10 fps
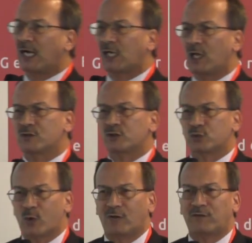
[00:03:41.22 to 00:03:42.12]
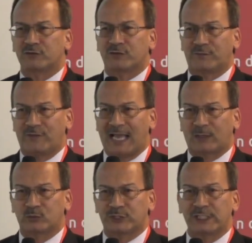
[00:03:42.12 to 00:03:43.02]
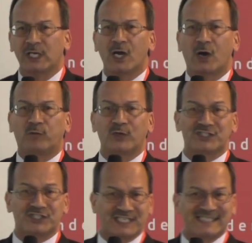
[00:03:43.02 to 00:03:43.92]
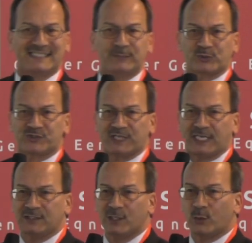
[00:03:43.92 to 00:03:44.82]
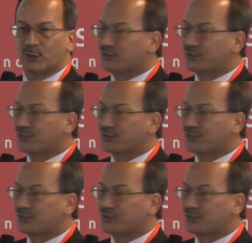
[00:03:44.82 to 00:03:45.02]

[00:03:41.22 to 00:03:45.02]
uh, close to 1,200 faculty, of which 60% or